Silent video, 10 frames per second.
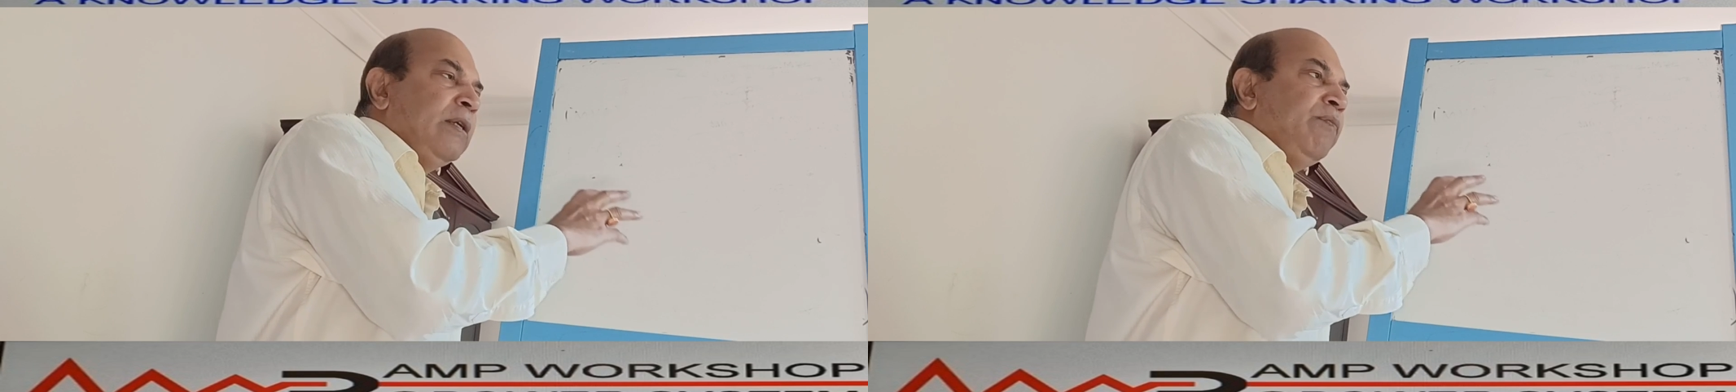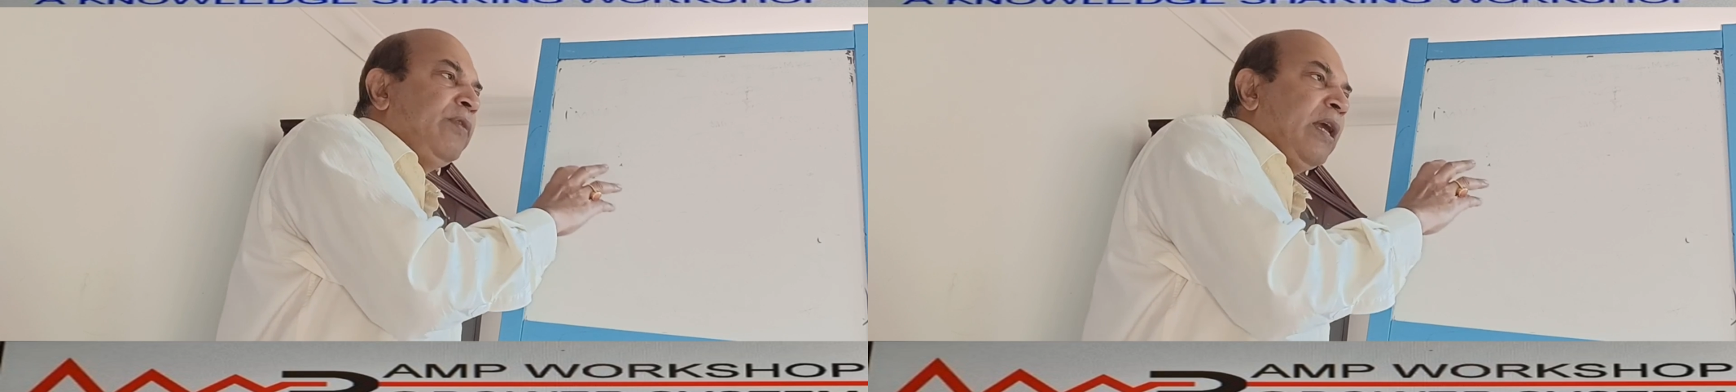
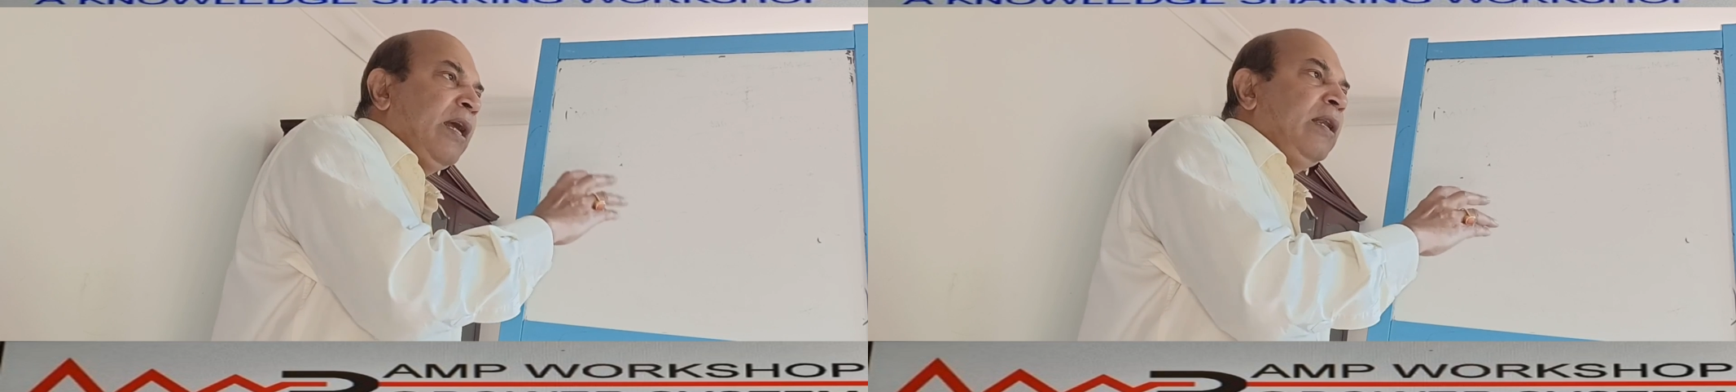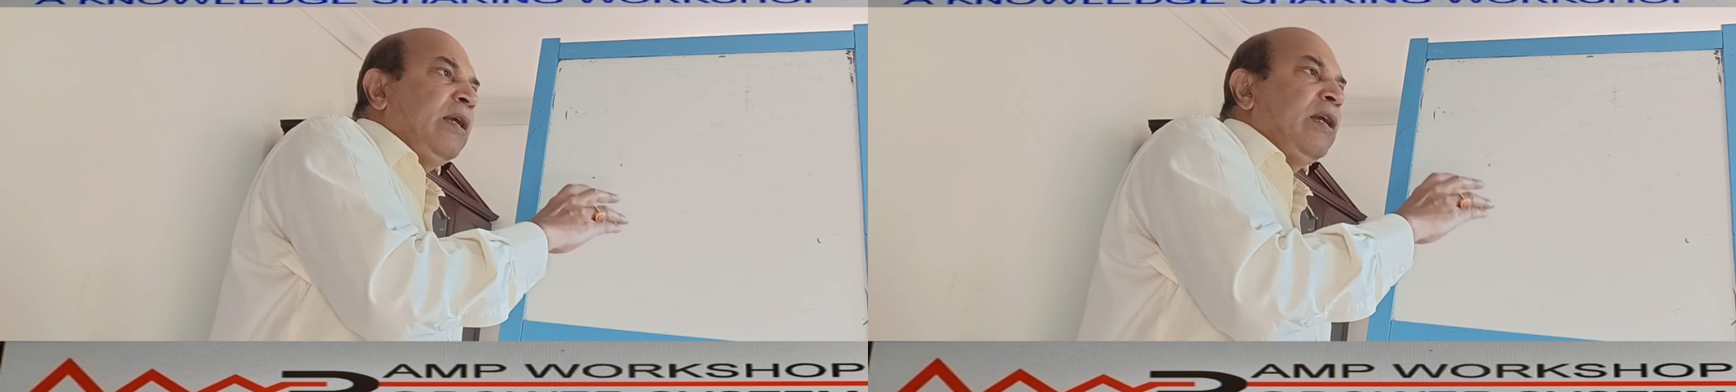
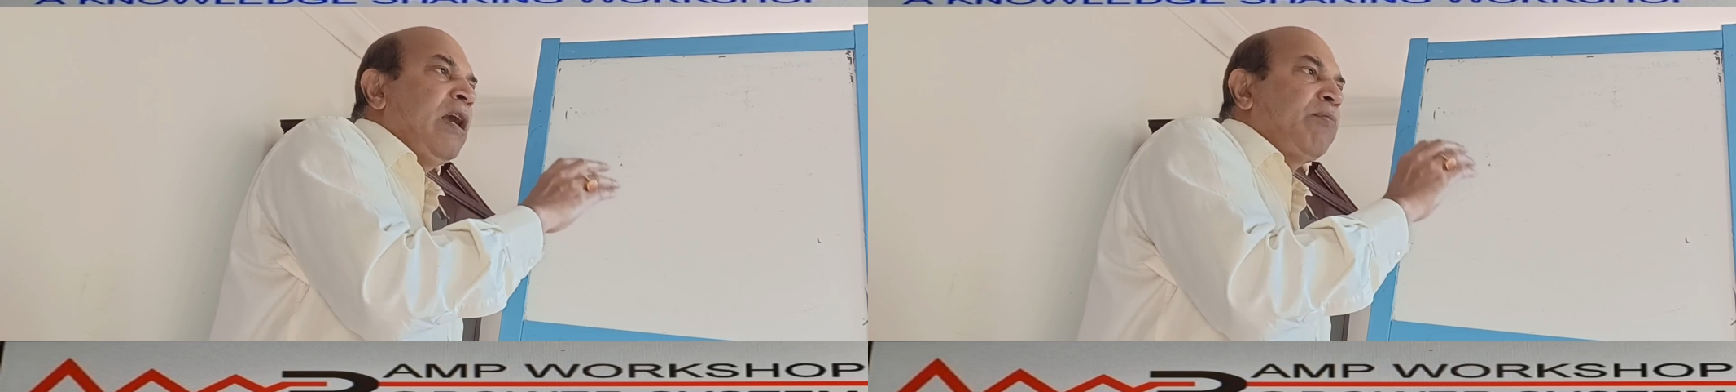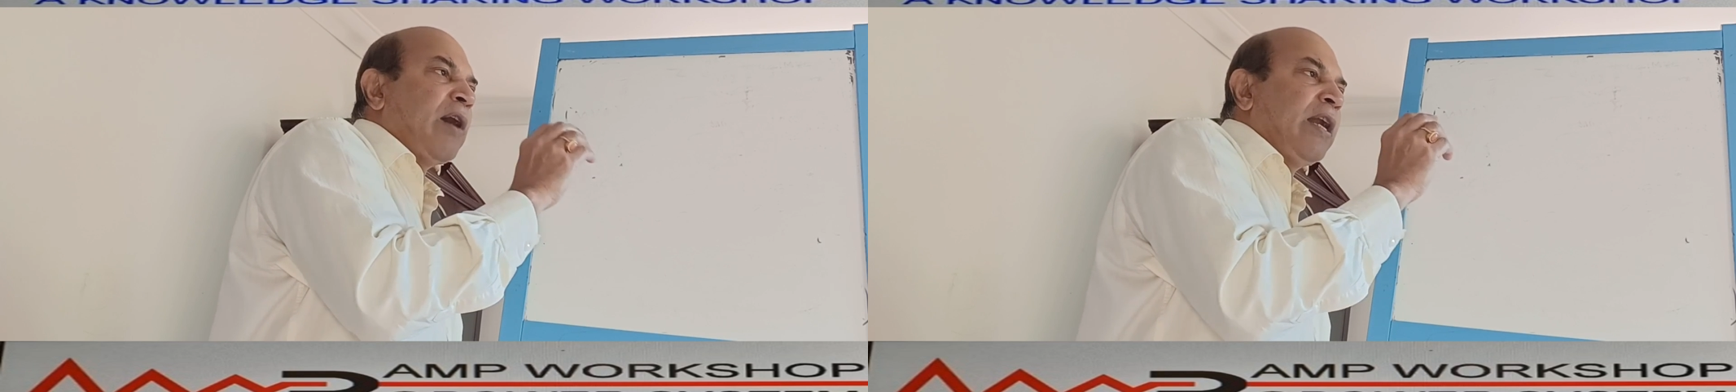Then you
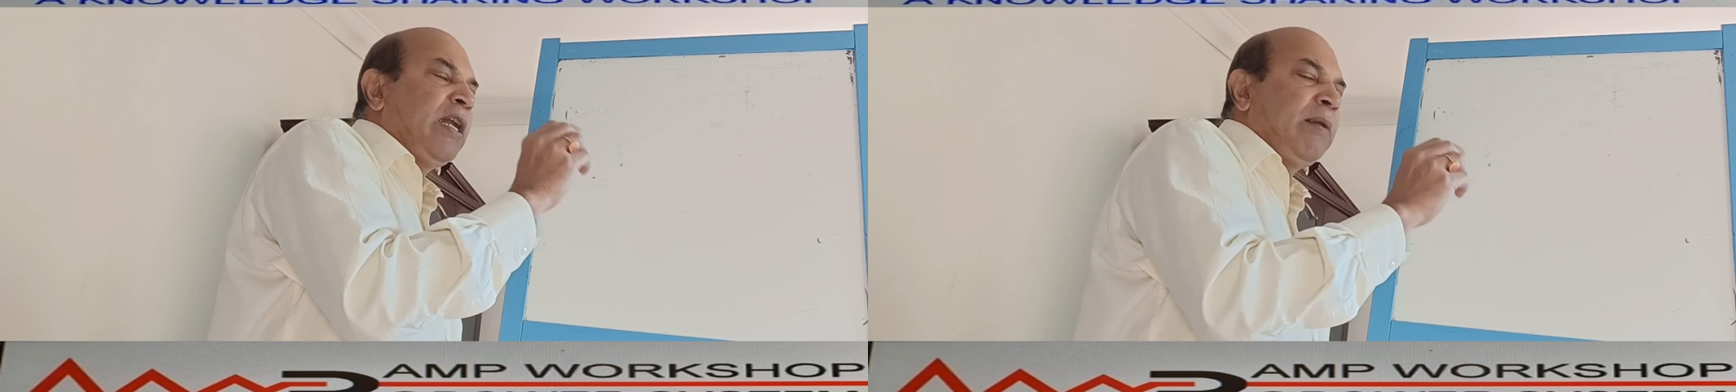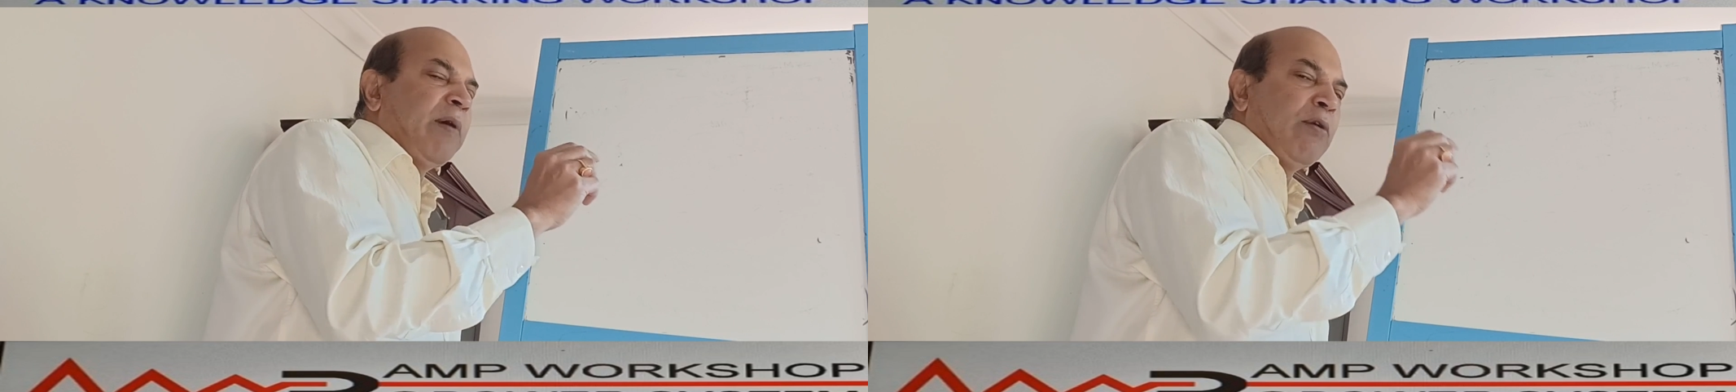have to
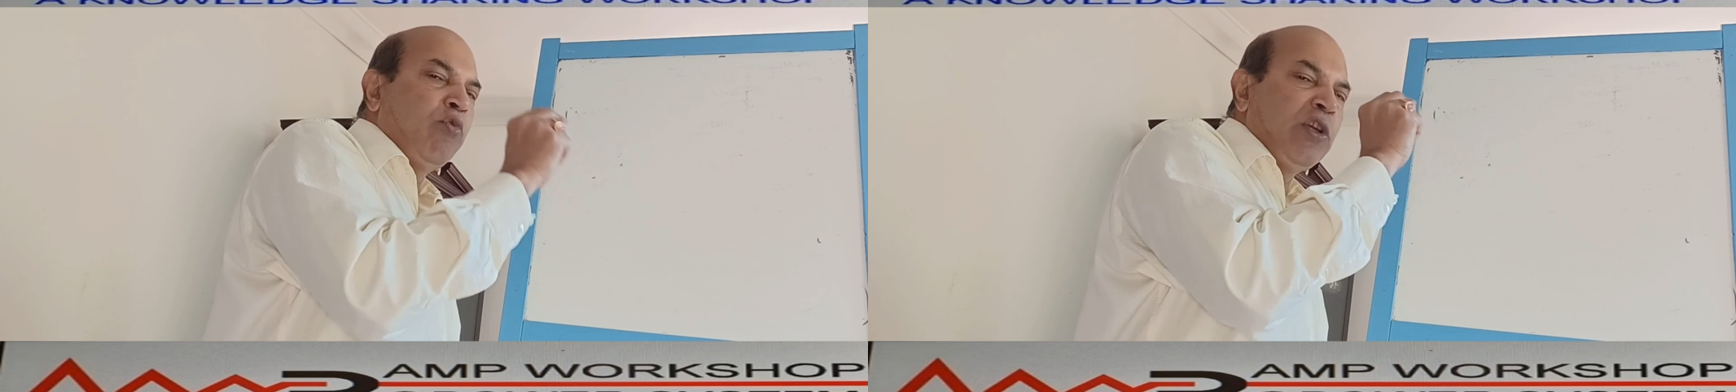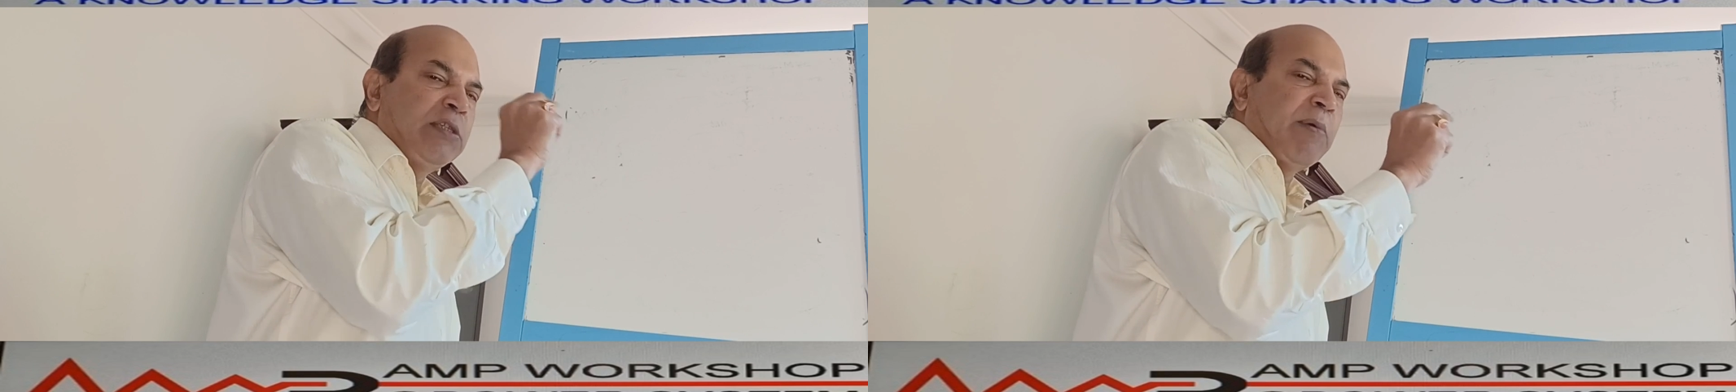identify
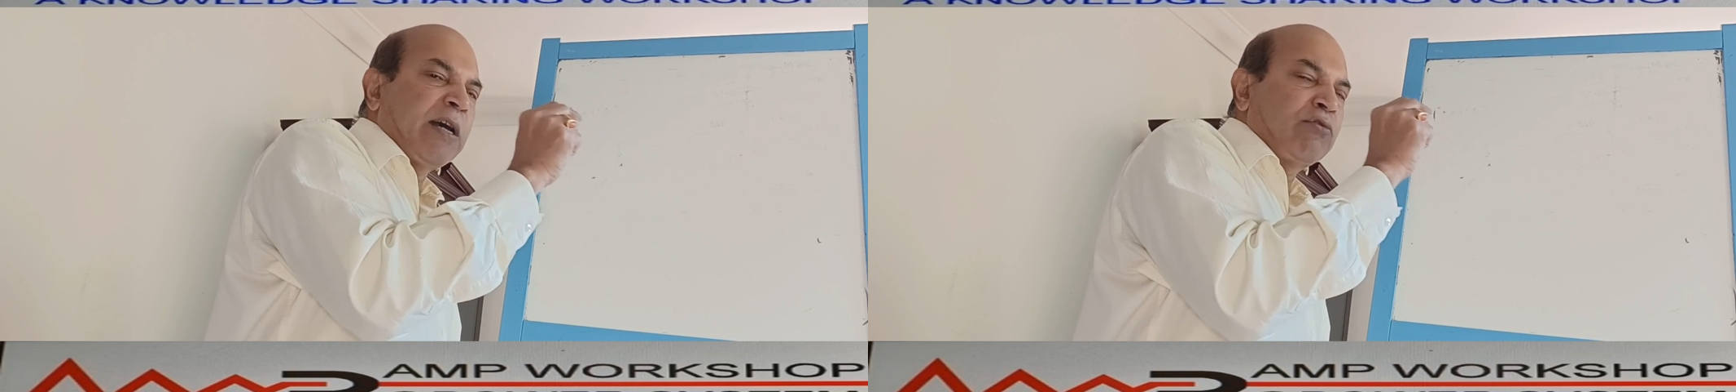which bus